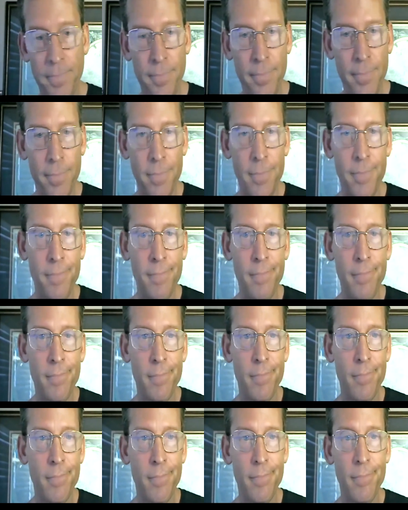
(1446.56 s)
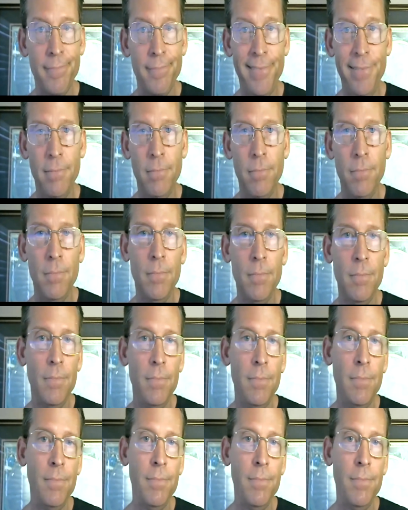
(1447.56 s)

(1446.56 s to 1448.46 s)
Nothing is said.